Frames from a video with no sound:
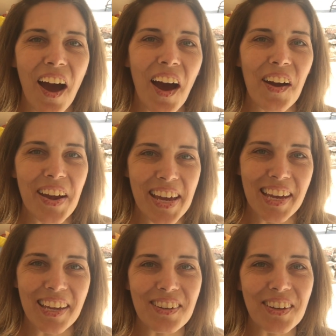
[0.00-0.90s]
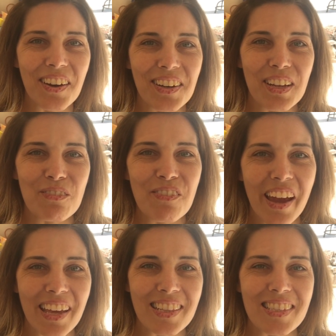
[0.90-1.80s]
All right, kindergarten
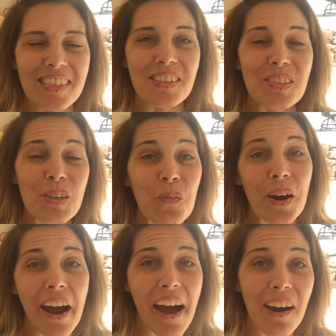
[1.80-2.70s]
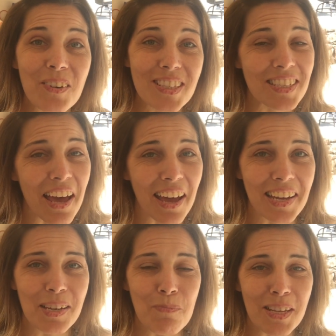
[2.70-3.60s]
friends, so we're
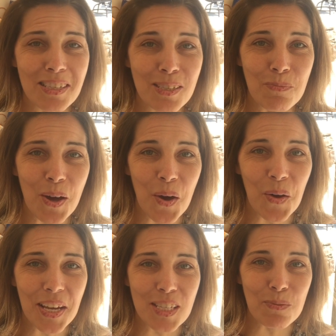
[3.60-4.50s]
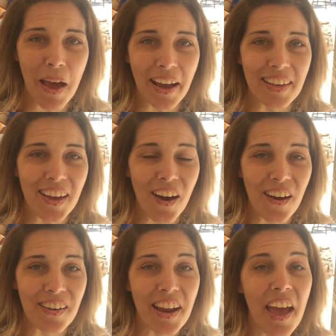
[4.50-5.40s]
outside in Mrs. McCoy's
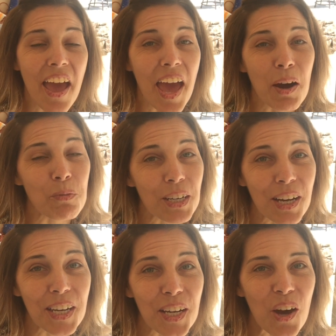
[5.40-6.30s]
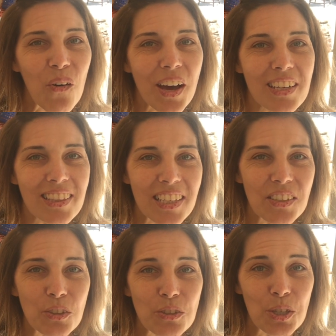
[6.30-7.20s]
backyard, and we're going to go on a
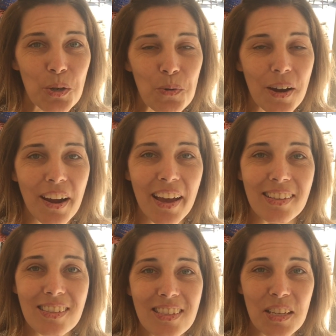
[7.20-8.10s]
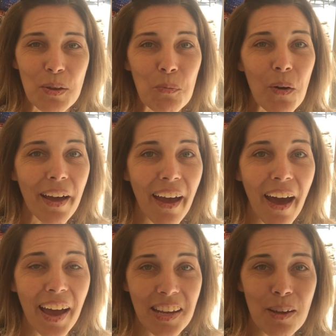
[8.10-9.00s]
little tour and see what
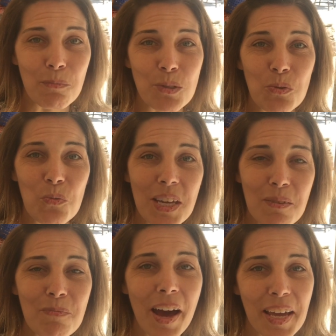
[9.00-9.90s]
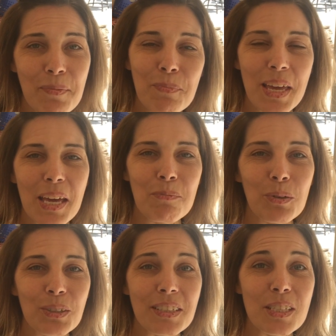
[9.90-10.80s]
items we might be
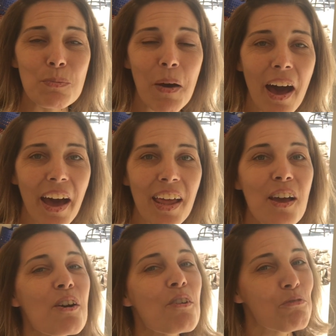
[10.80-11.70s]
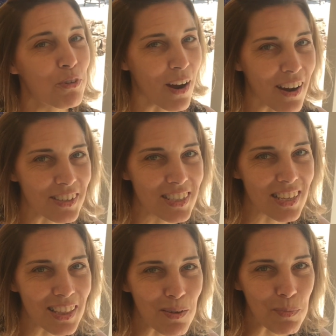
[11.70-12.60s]
able to spot for our
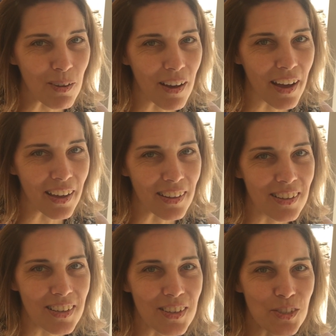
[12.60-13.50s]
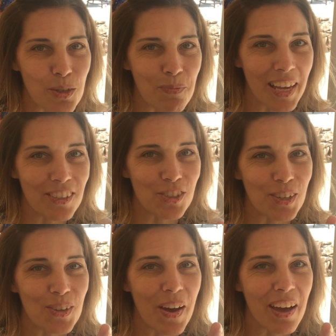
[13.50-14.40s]
syllable hunt. So make sure
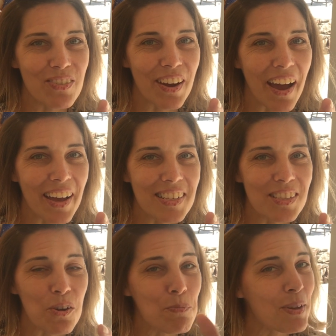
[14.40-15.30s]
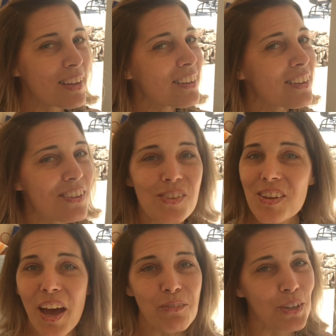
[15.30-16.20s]
you have your eyes open. You
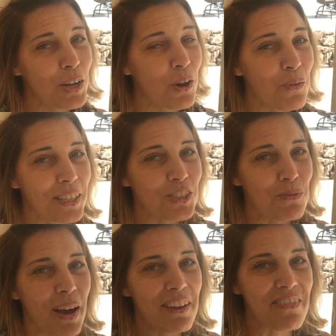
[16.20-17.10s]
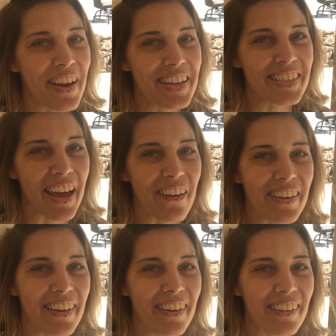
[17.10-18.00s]
never know what you might find out
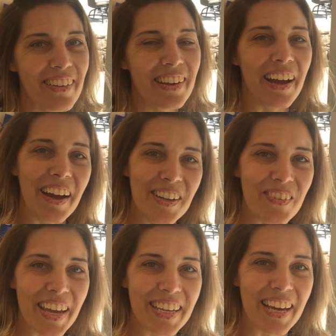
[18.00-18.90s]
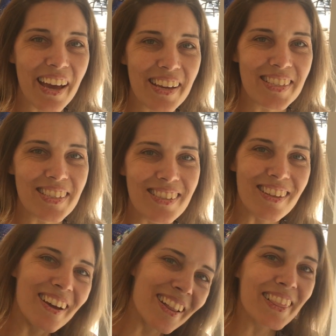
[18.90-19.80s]
here. Are you ready, guys?
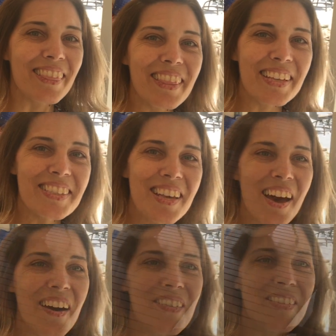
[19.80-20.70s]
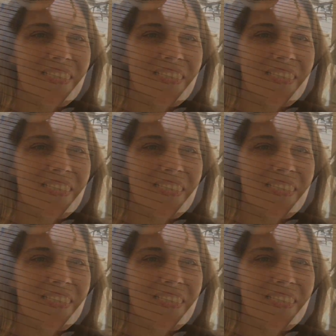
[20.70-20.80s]
Let's go!